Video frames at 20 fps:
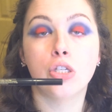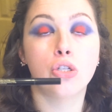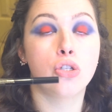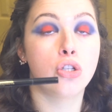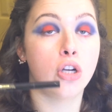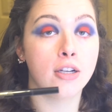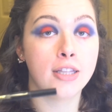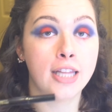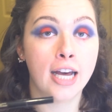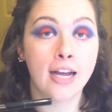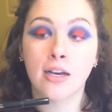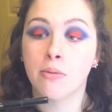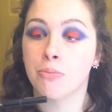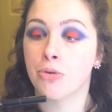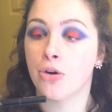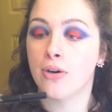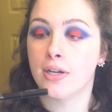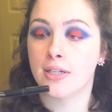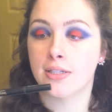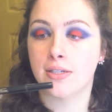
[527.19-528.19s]
To start that, I'm
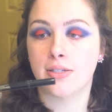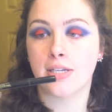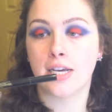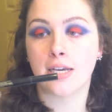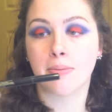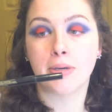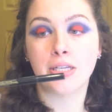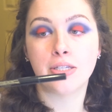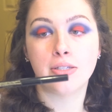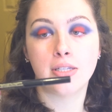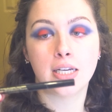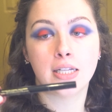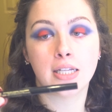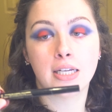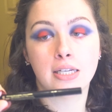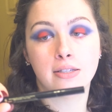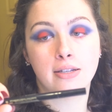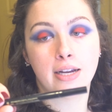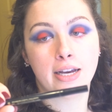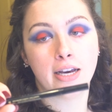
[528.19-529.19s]
going to take my
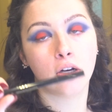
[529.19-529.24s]
Stila Stay